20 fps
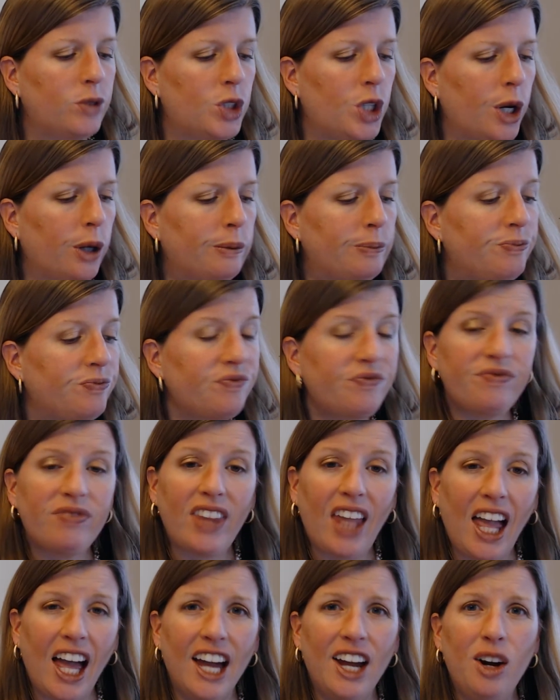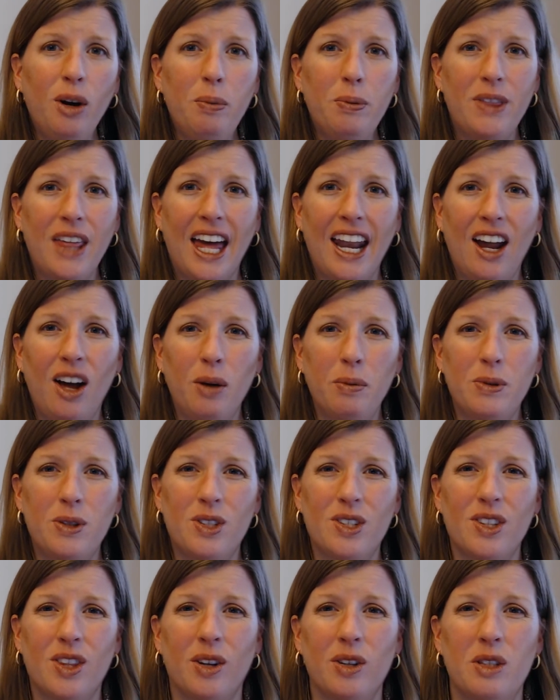So I hope that
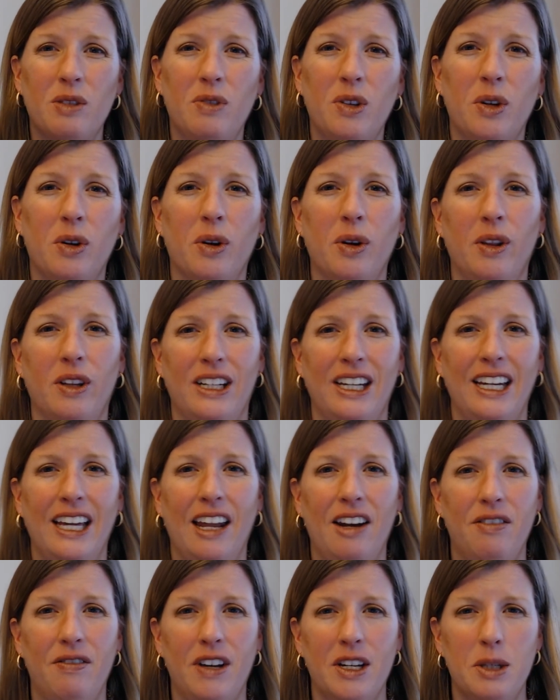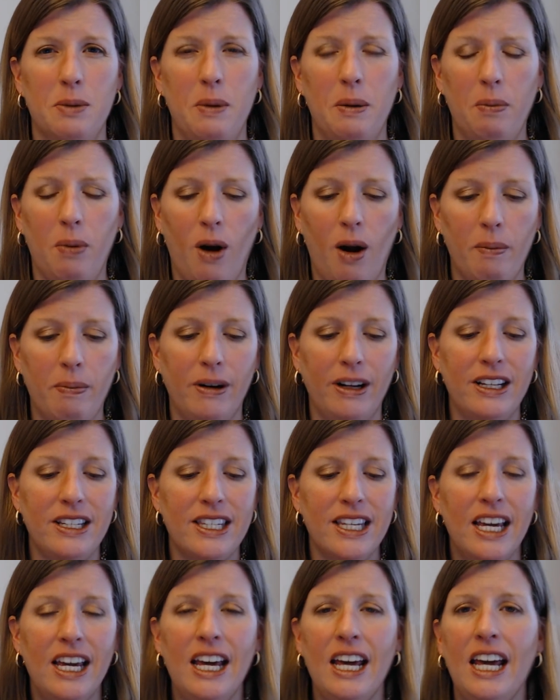helps those of you who are looking at investment properties.
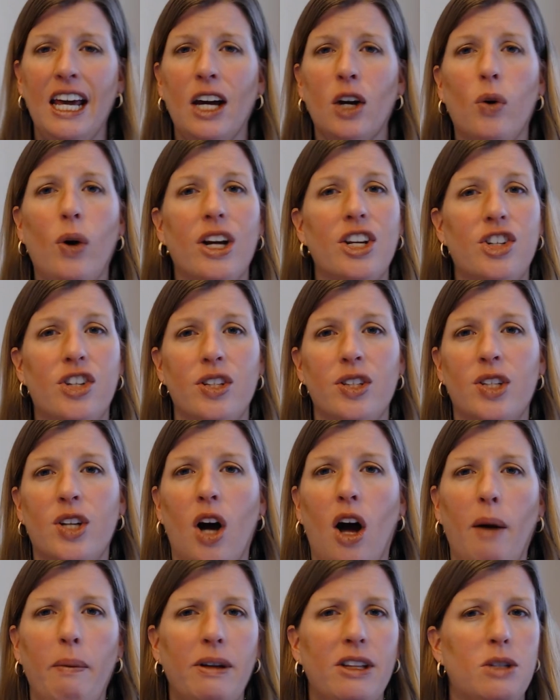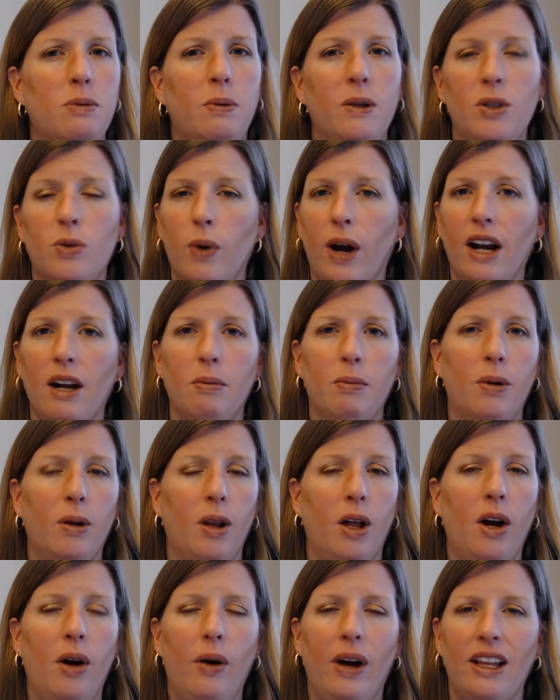Questions, comments, please write them
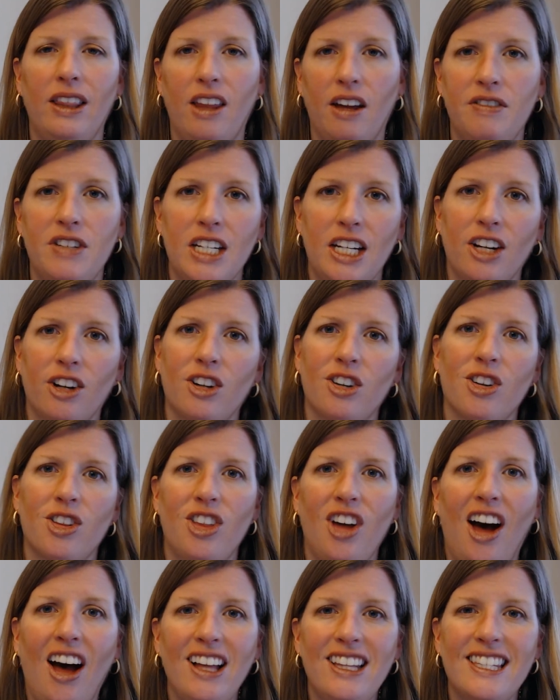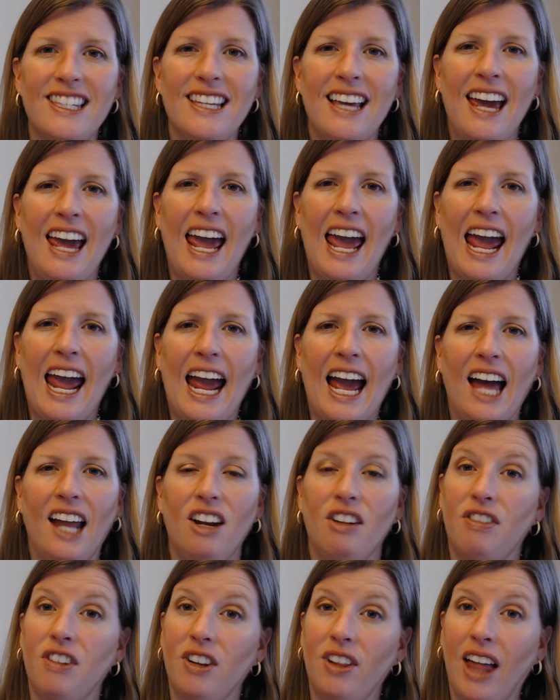below. I'd love to hear your thoughts. And
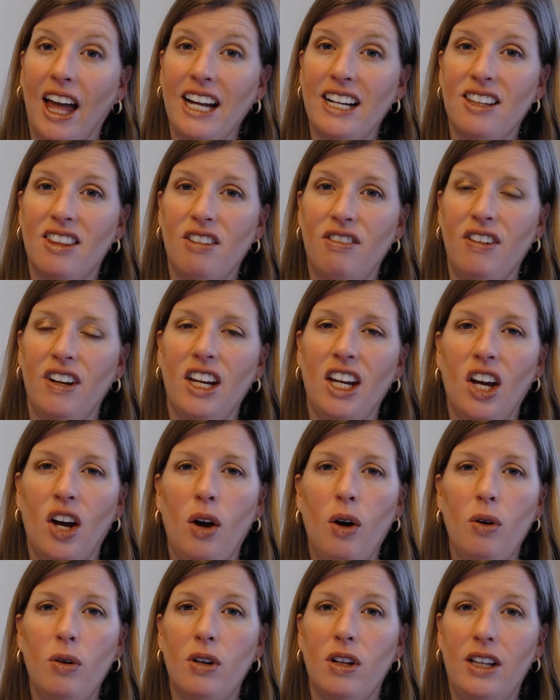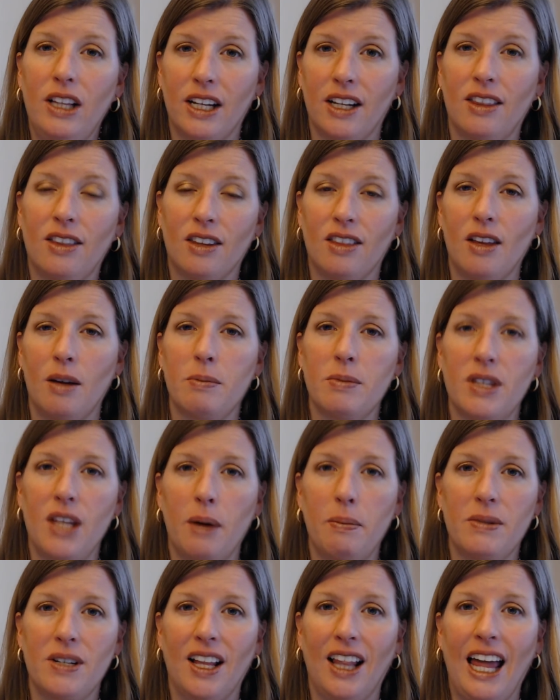if you liked the video, click the thumbs
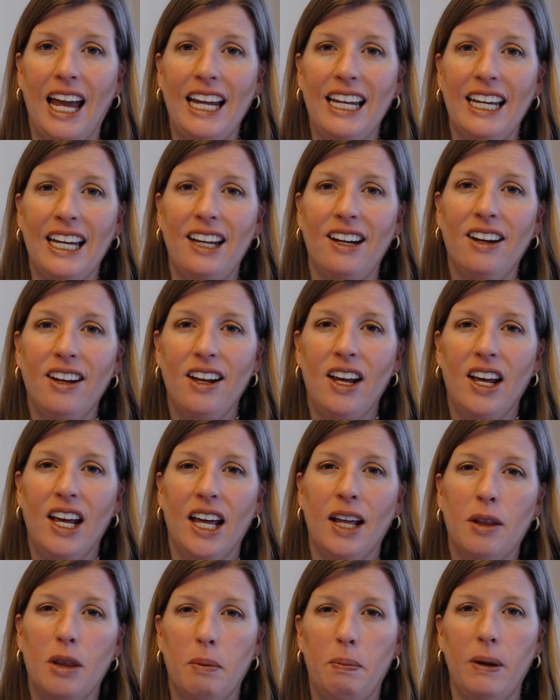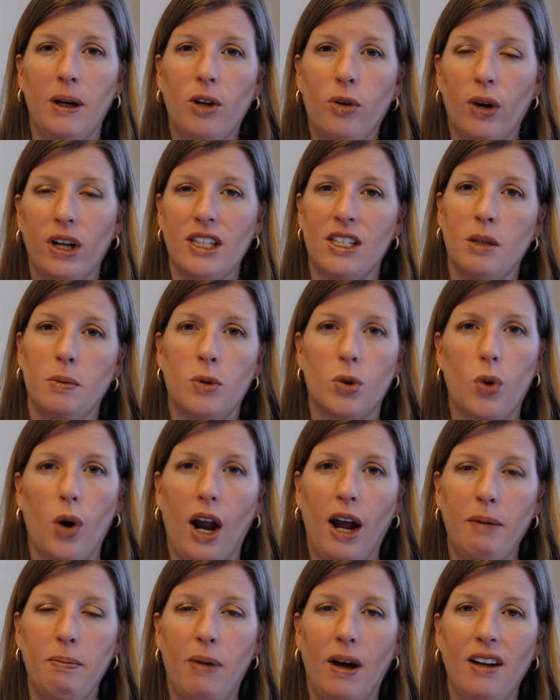up to like it, the big red
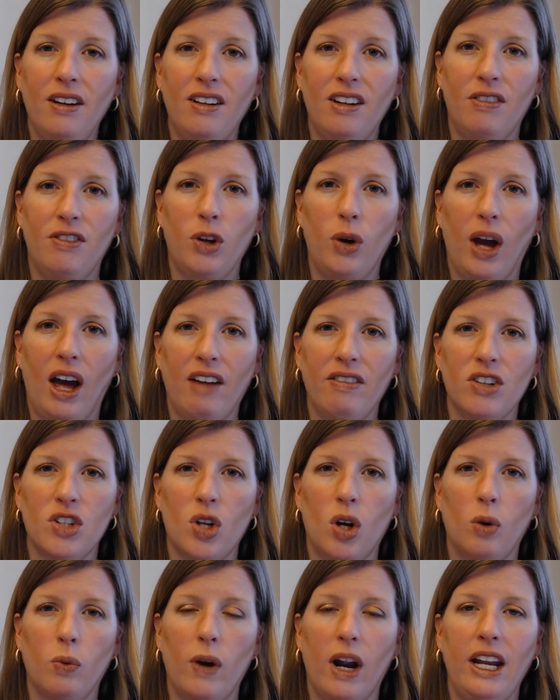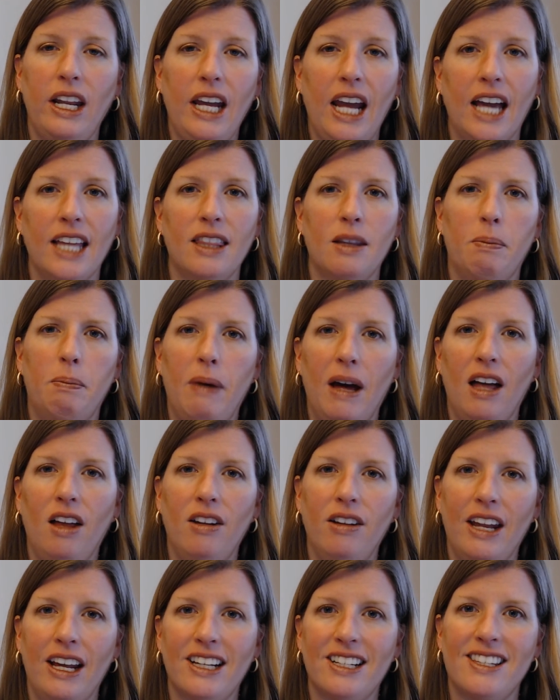subscribe button if you haven't already, and the
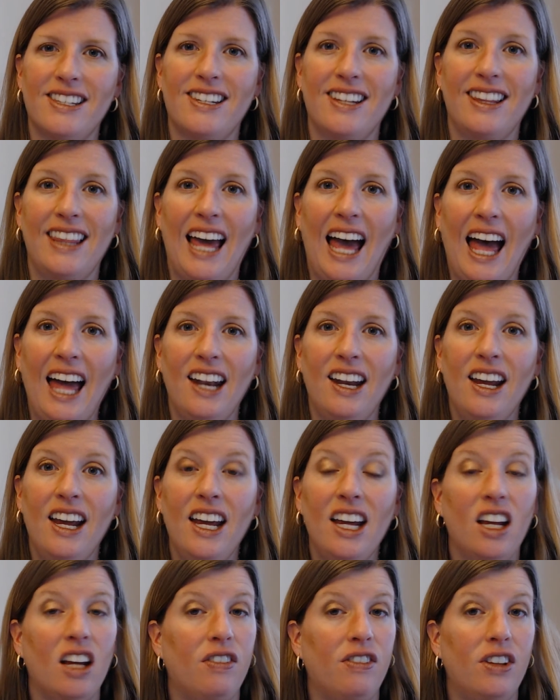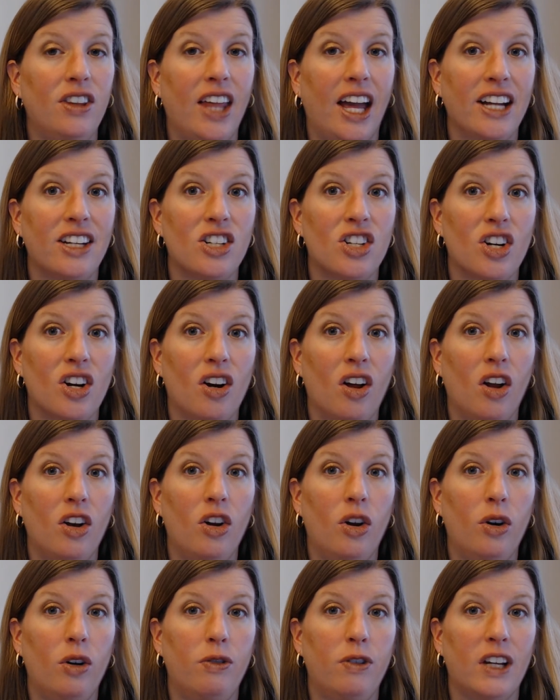bell next to that if you'd like to turn on
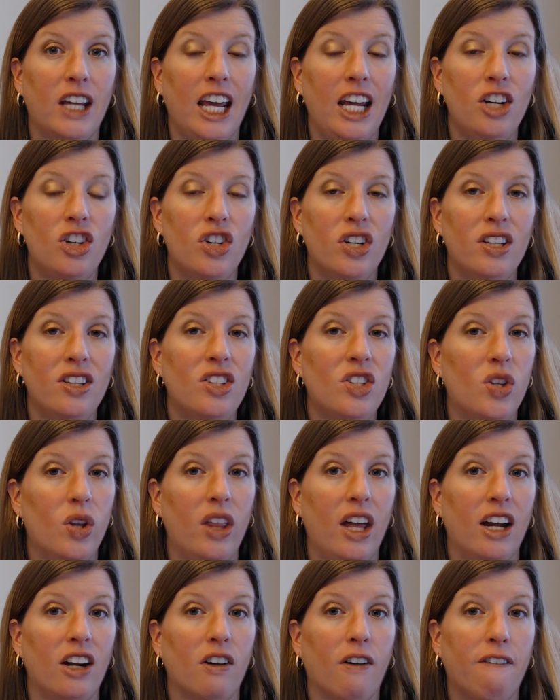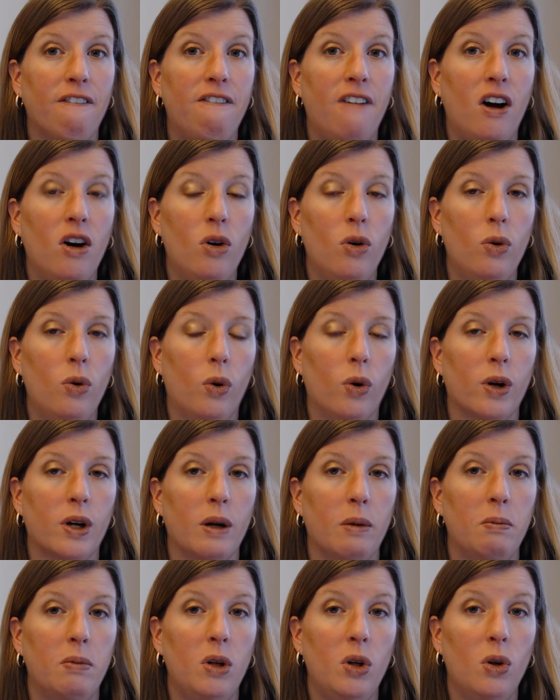notifications so that your phone or
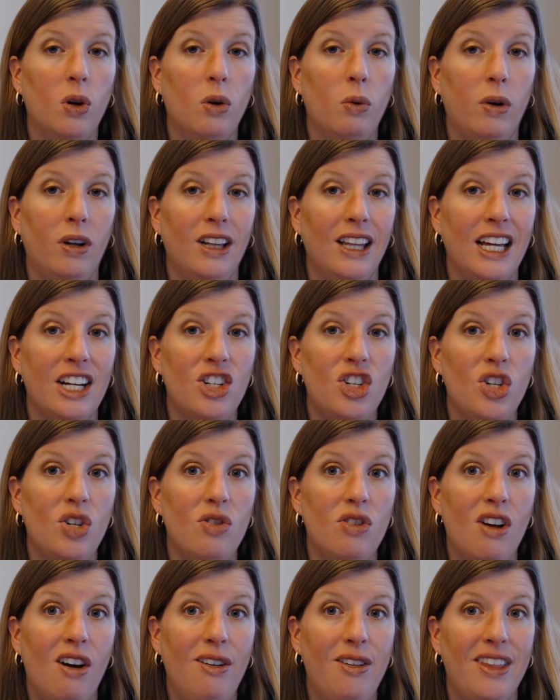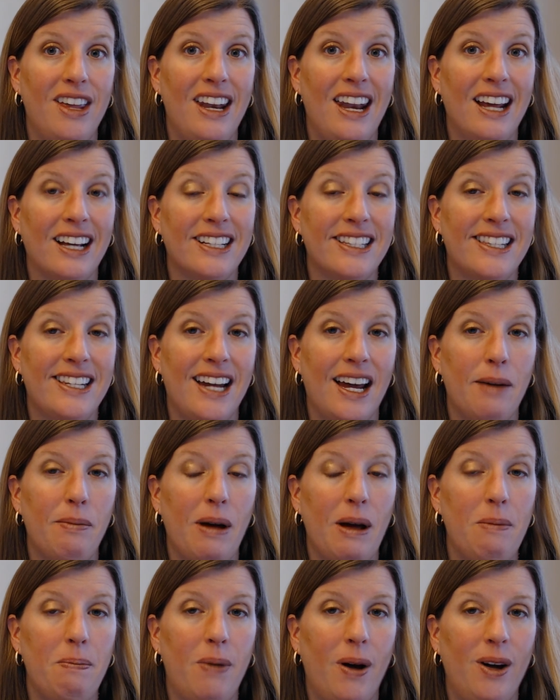computer will let you know the next time
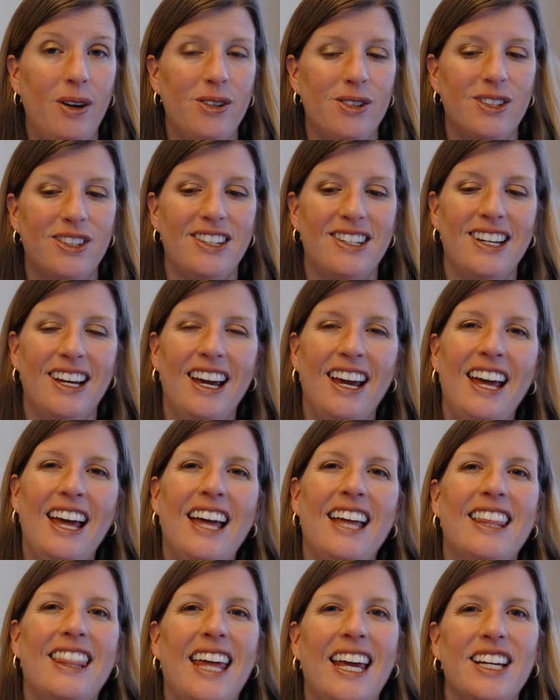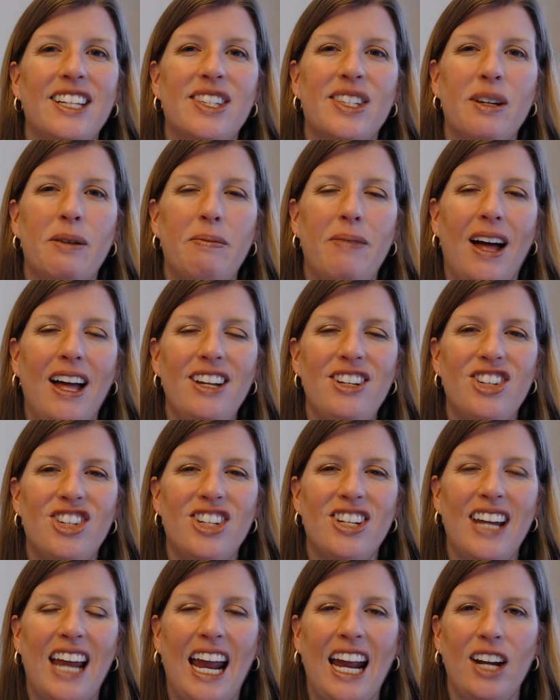I post. Thanks so
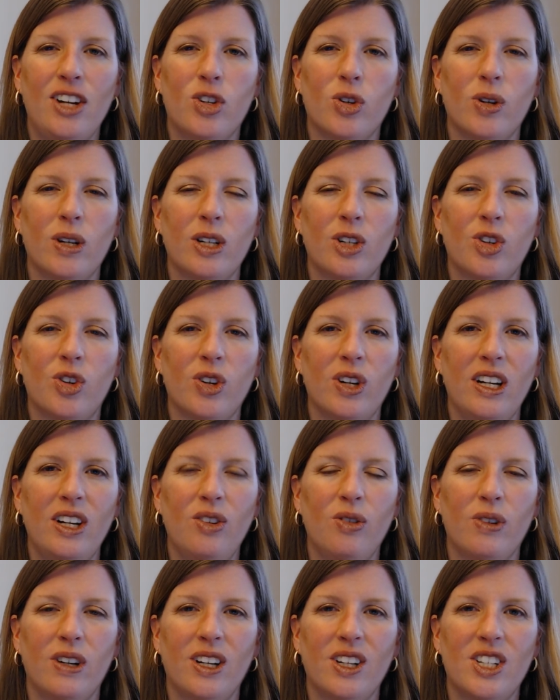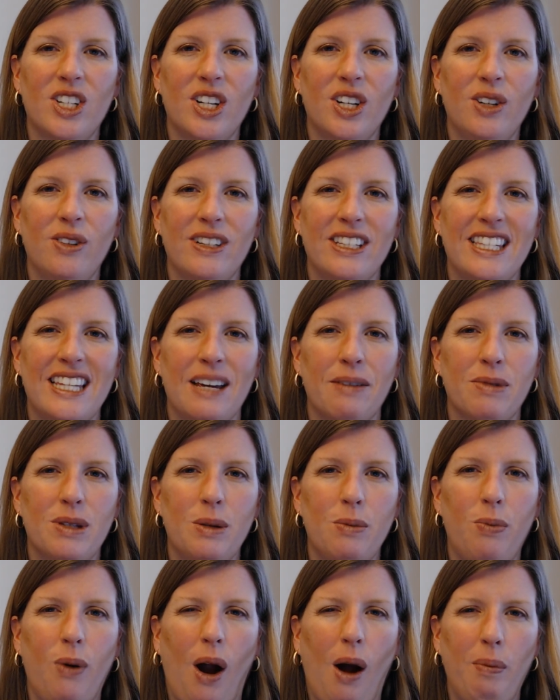much. Adrienne Green, Realtor with
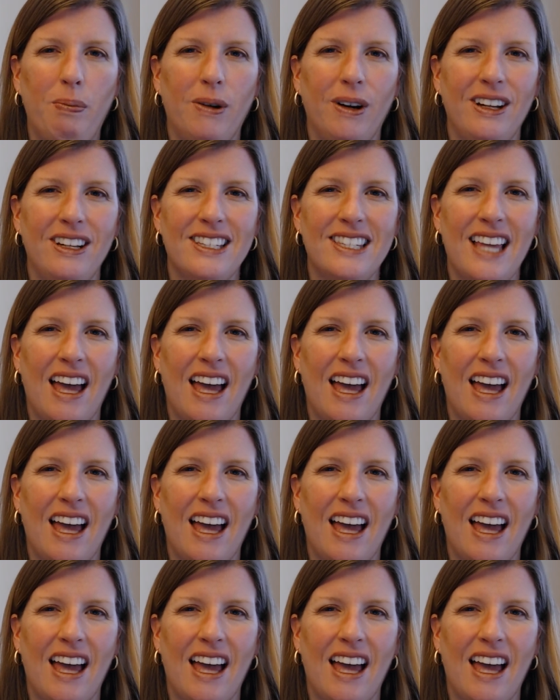Sampson Properties.